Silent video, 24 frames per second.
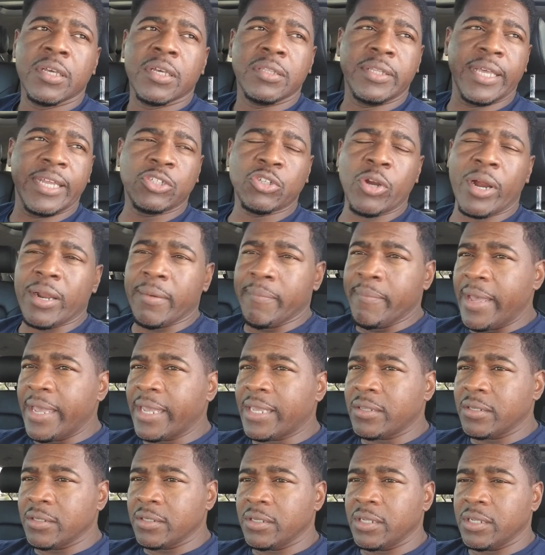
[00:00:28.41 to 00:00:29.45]
they try to make
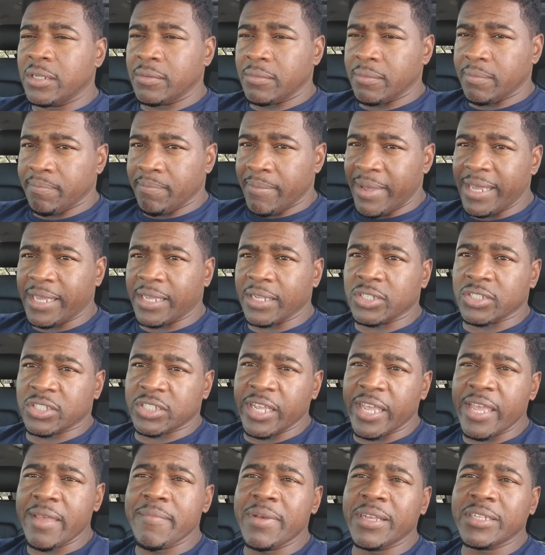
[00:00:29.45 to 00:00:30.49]
make it
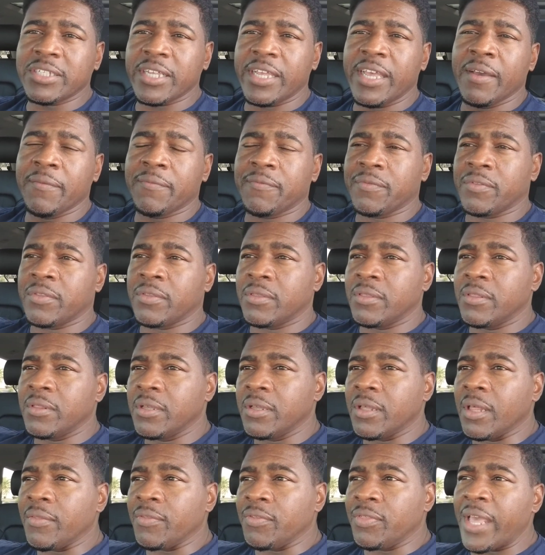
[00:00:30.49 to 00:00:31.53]
seem as if
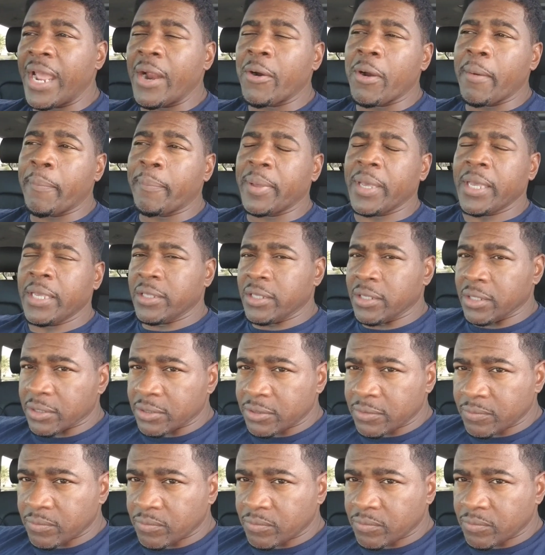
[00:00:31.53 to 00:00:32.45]
their opinion